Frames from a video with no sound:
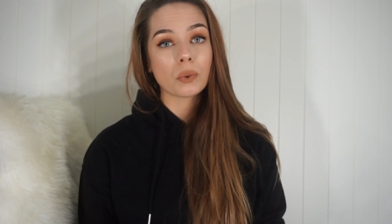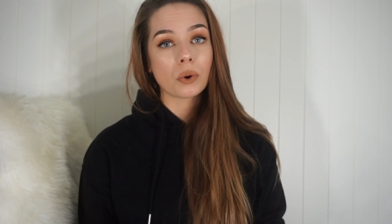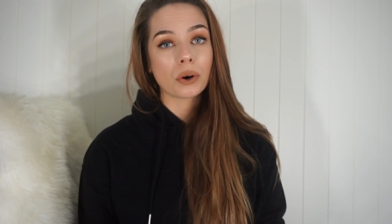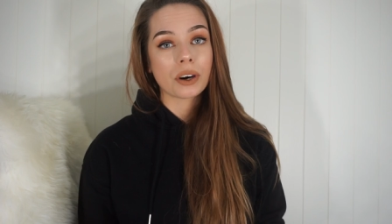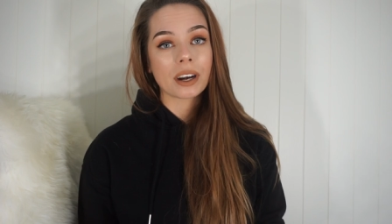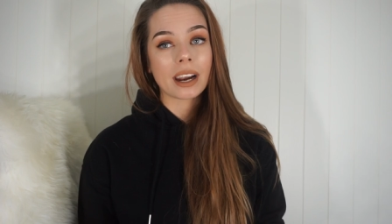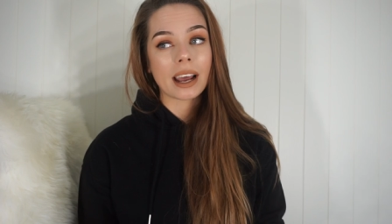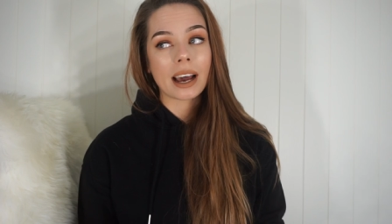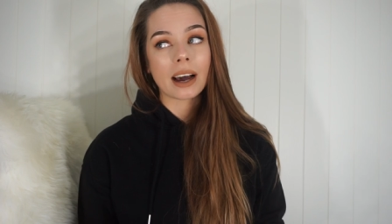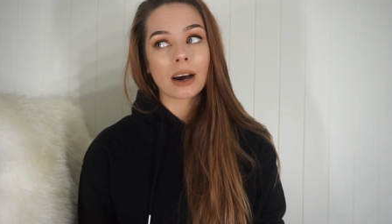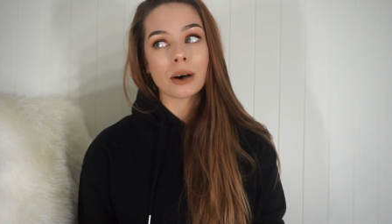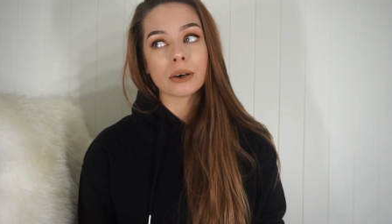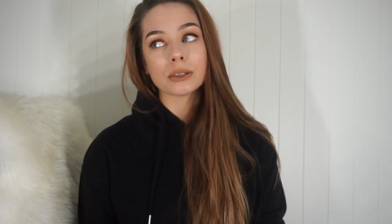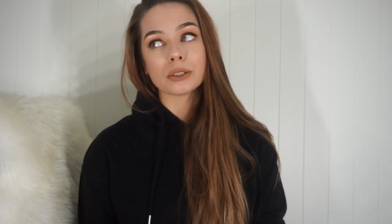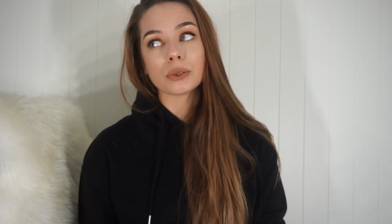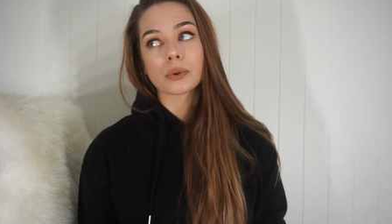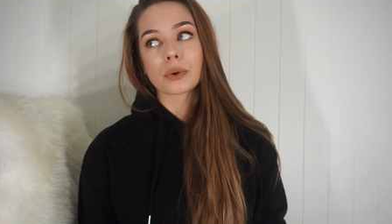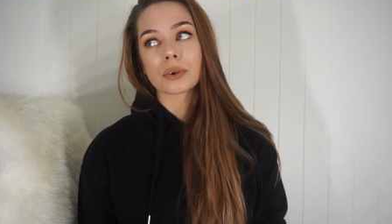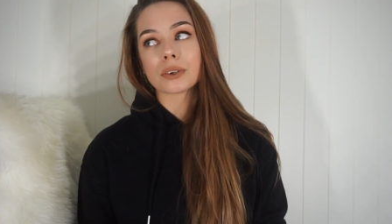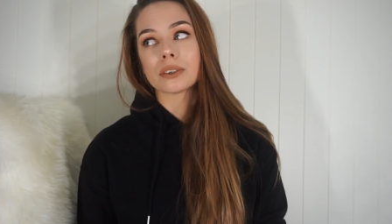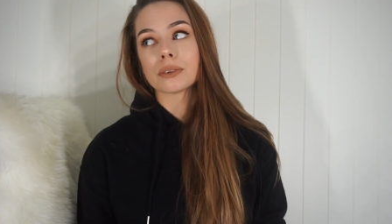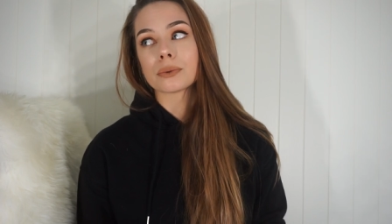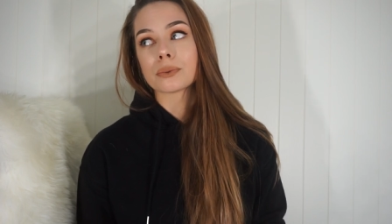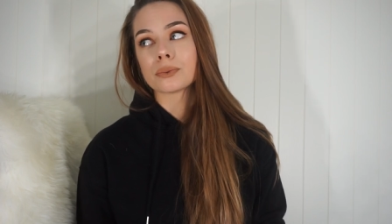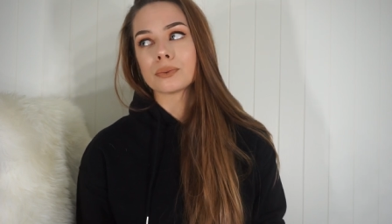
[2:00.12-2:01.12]
worn out
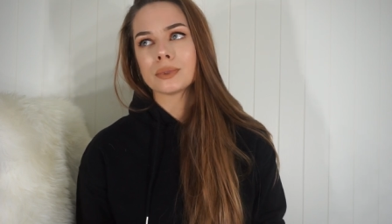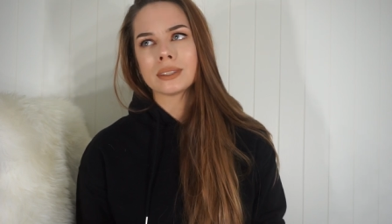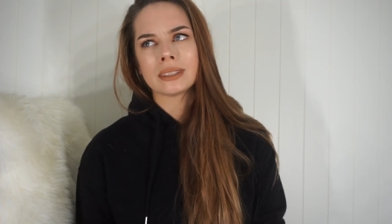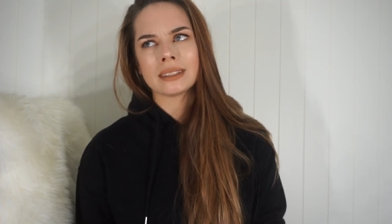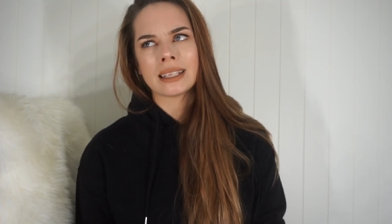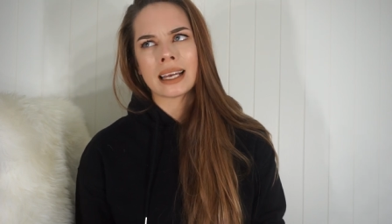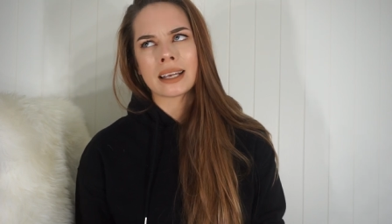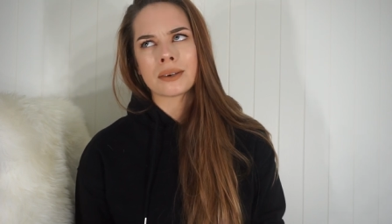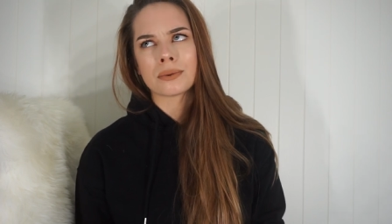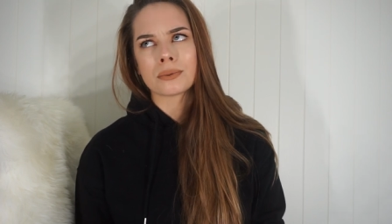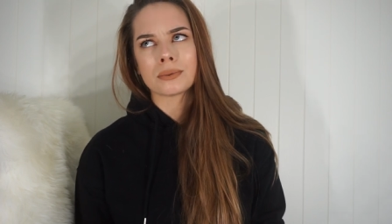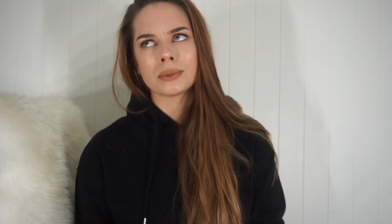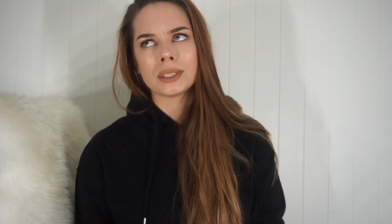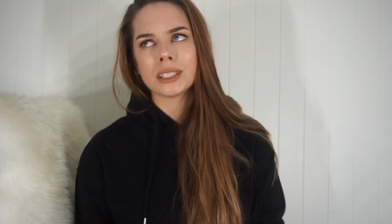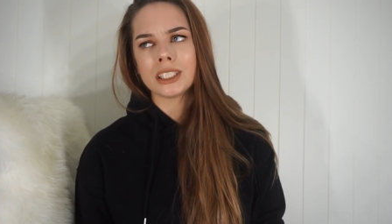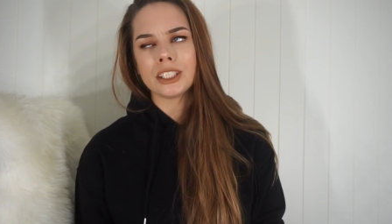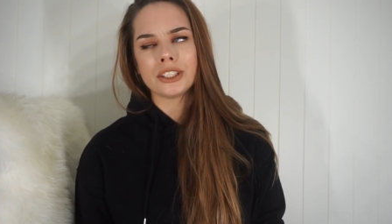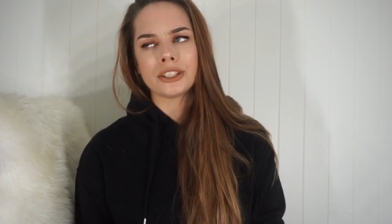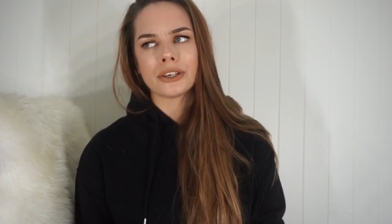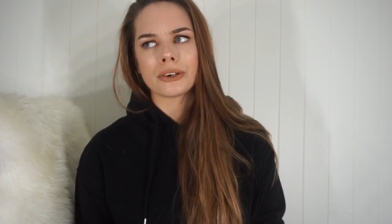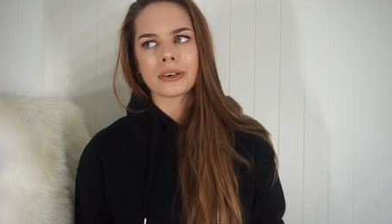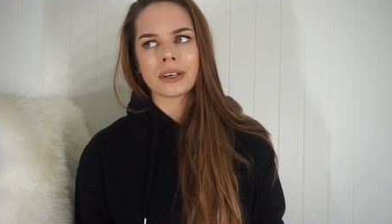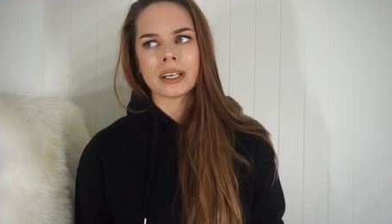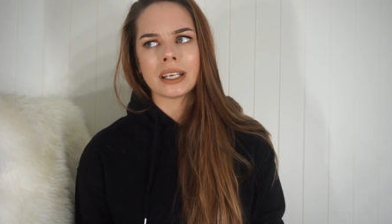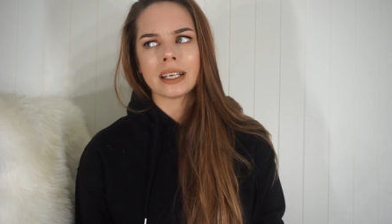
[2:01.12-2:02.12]
or really
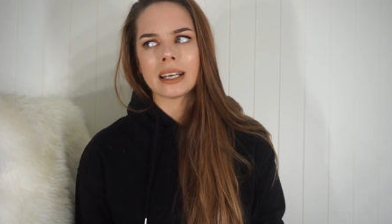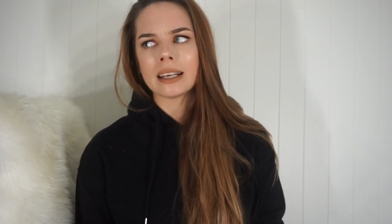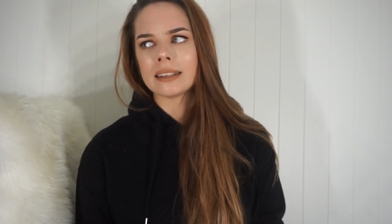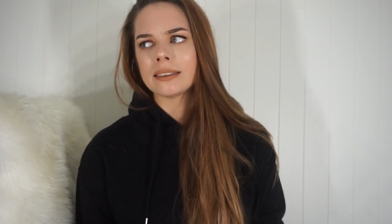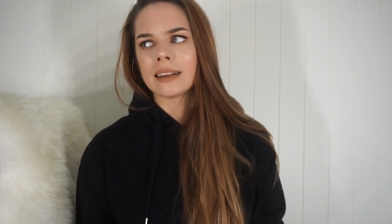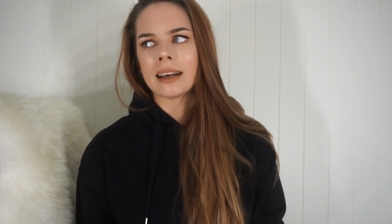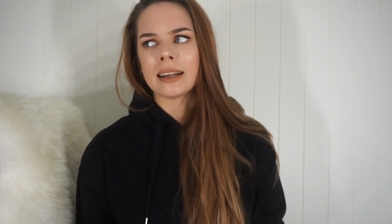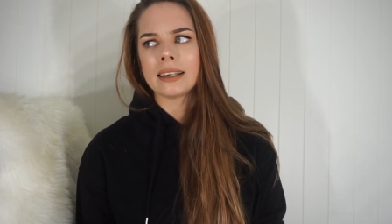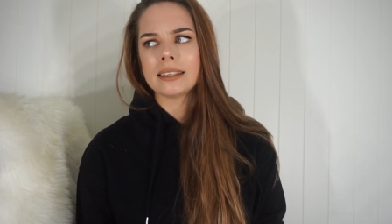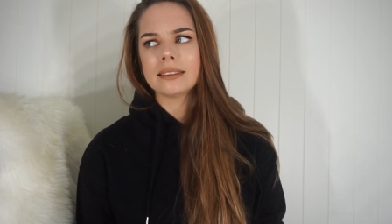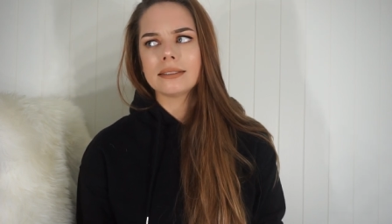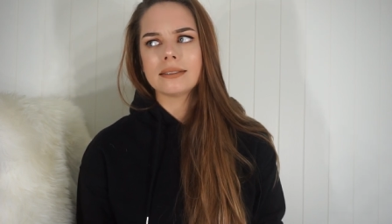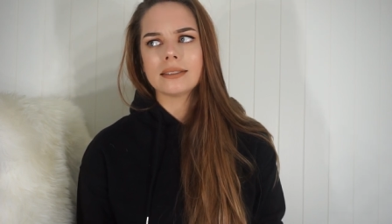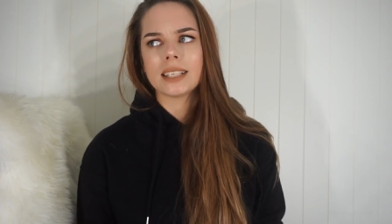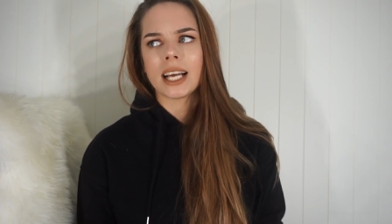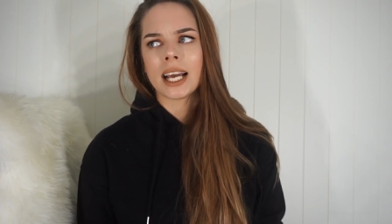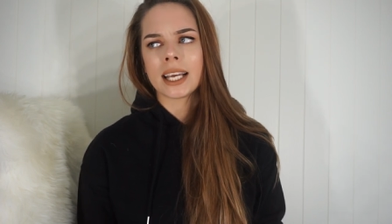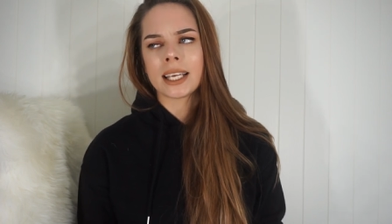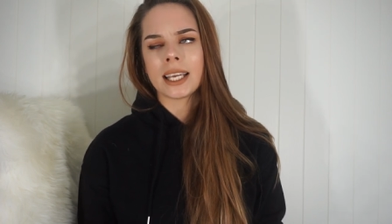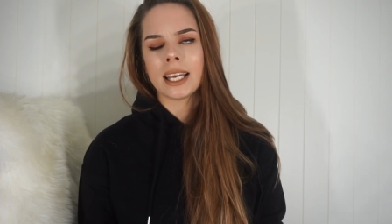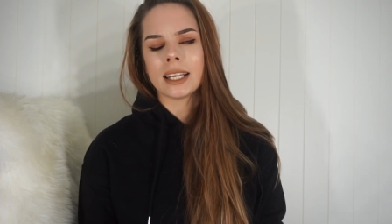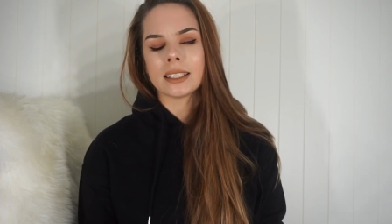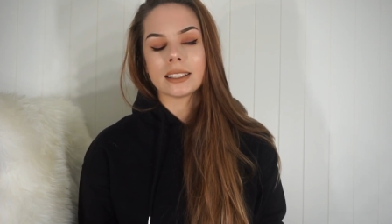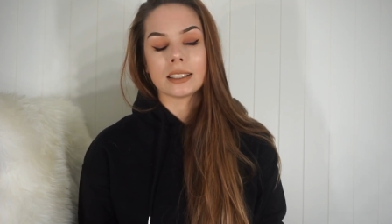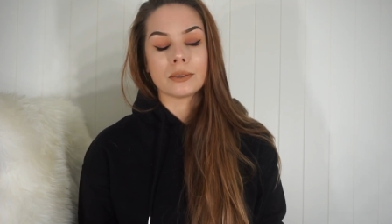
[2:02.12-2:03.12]
dirty that I
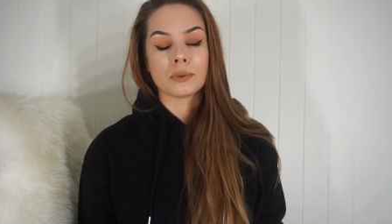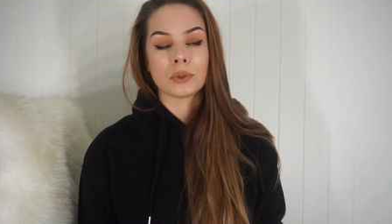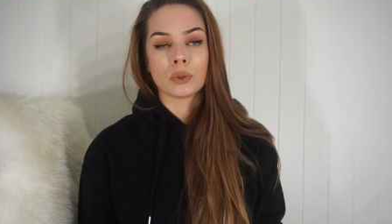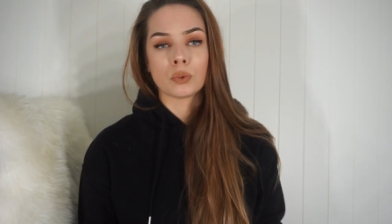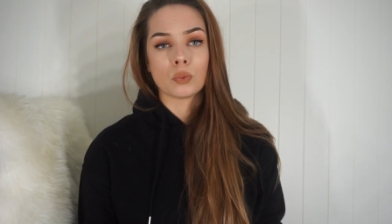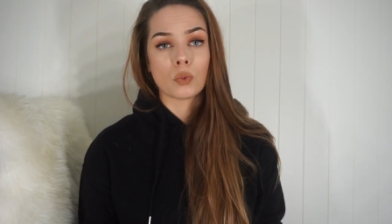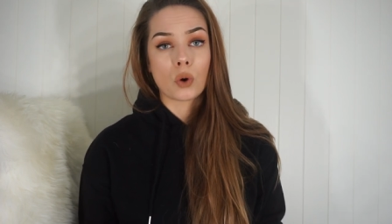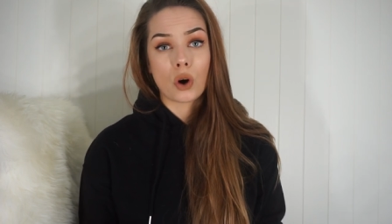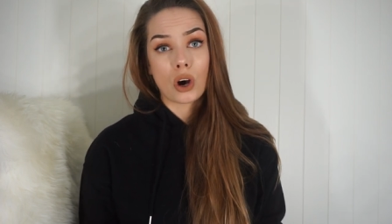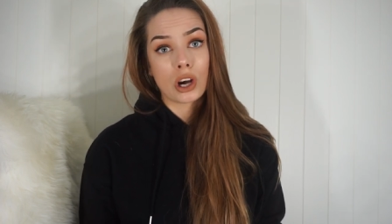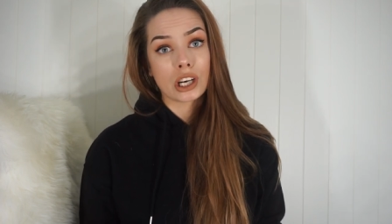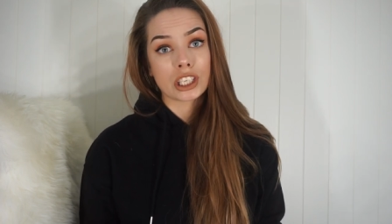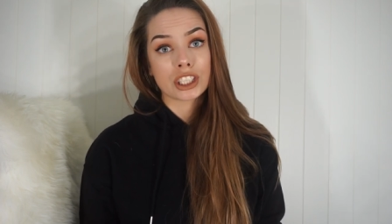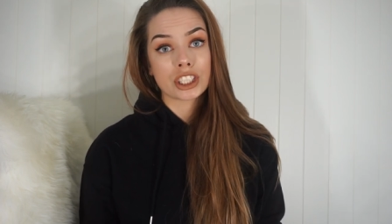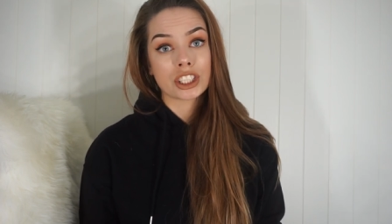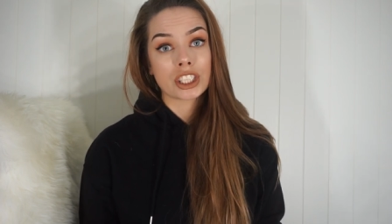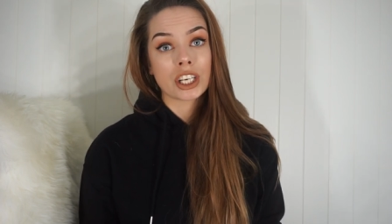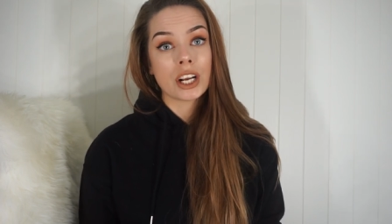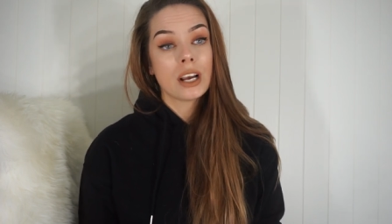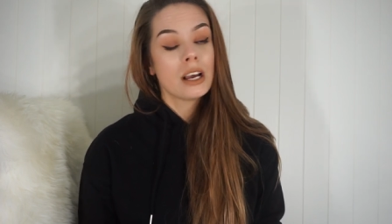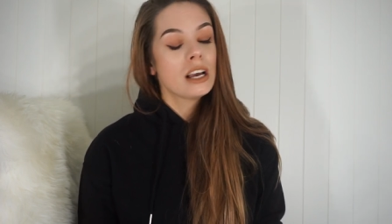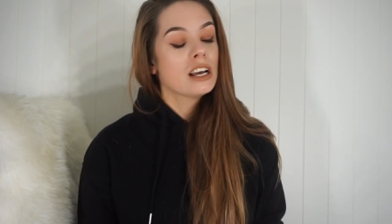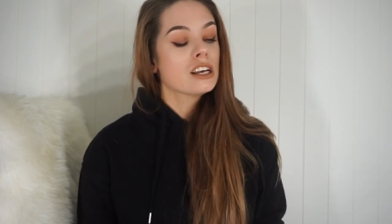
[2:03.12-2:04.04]
can't even wash.